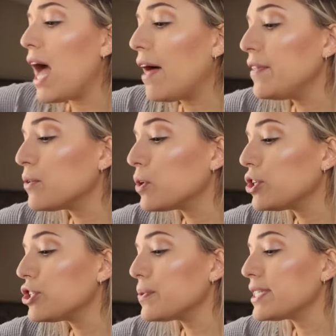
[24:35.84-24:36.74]
And then what
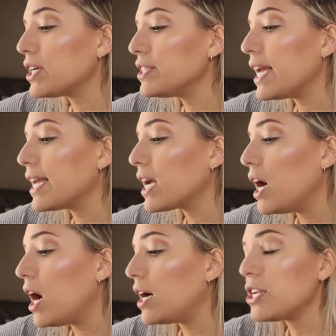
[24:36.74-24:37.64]
I'll do is I'll take
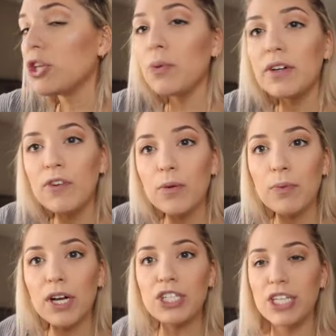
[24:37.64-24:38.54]
another one of her
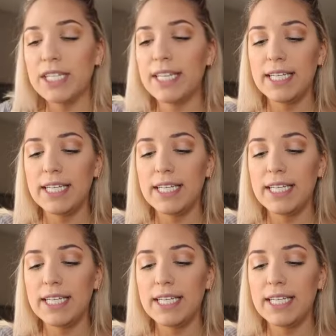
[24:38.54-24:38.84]
brushes.